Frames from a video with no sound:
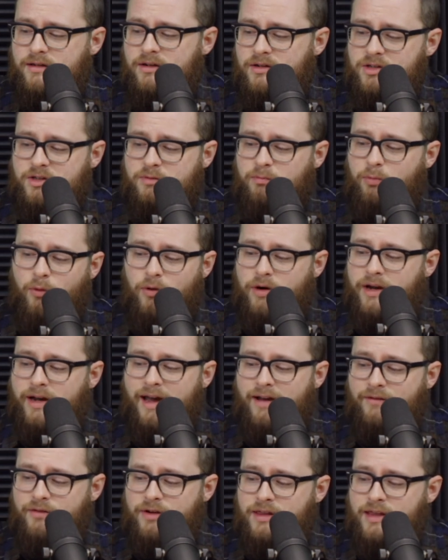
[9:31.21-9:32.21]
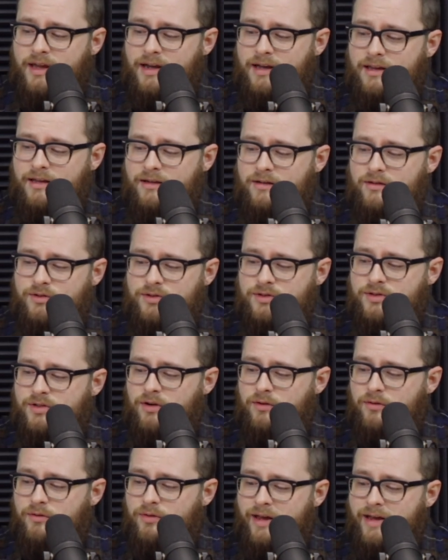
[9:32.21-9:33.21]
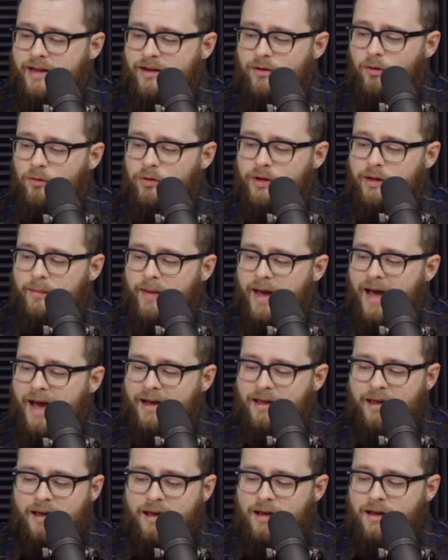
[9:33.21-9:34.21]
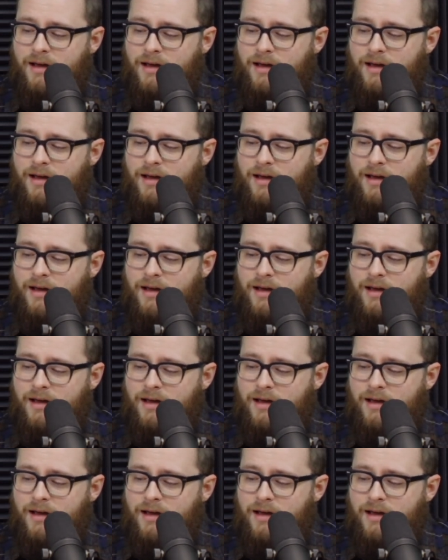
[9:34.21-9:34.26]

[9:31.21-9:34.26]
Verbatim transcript: They're just porting everything. They, there's no like holding back.